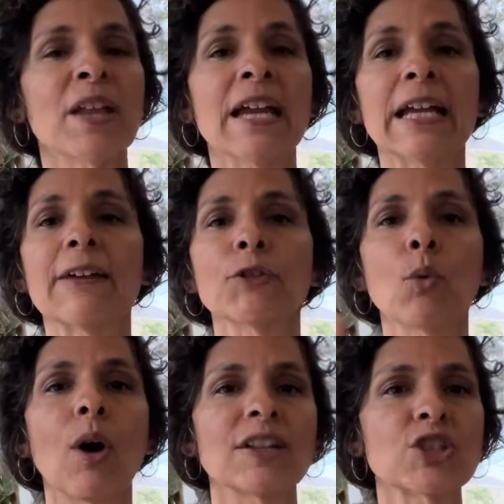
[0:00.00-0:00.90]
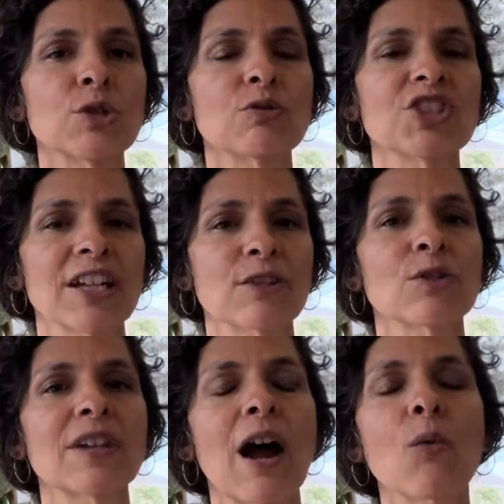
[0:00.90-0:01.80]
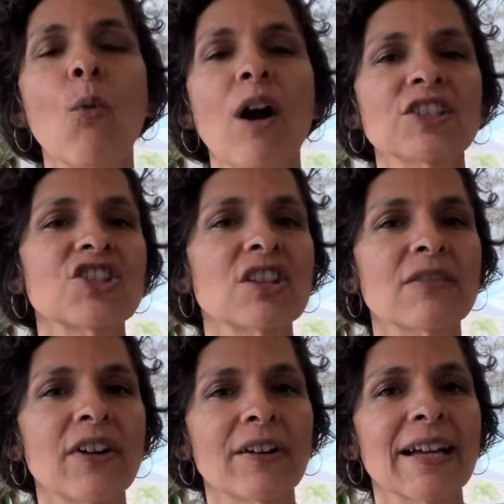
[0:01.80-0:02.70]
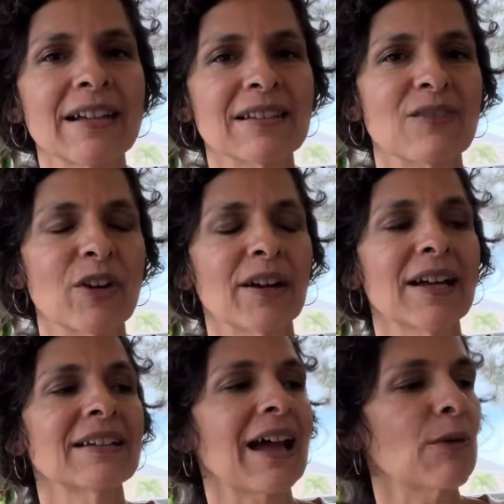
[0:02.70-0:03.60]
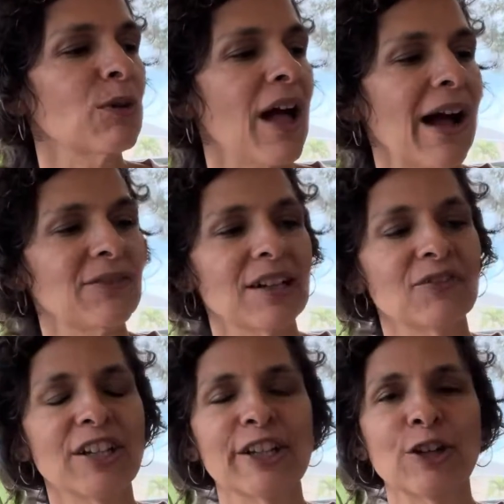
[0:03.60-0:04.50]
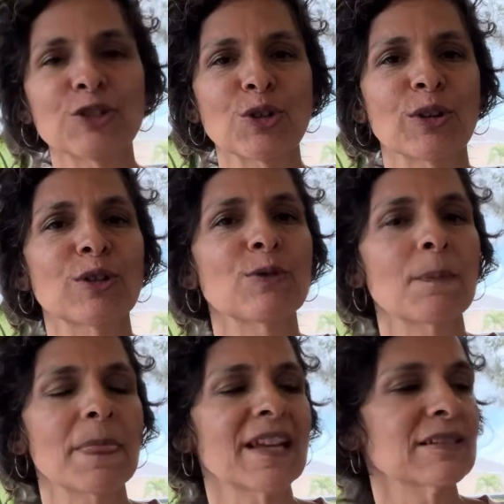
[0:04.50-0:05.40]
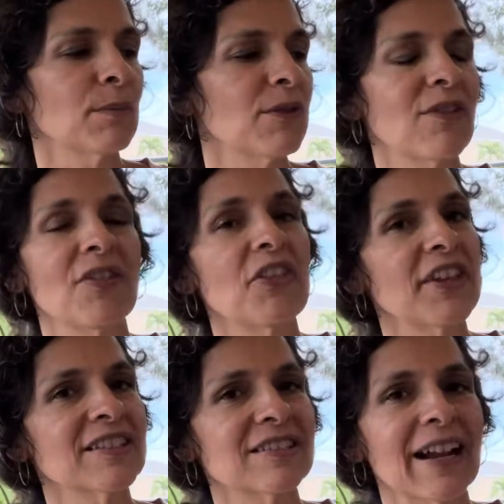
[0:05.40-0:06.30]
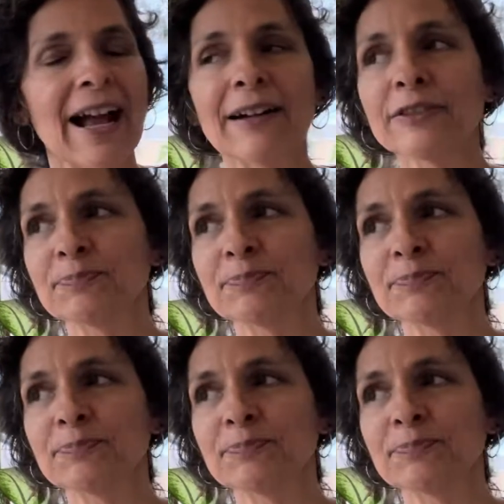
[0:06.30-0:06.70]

If you want to check those out, watch to the very end. At the very end, I will have a video showing you some of the things that I have.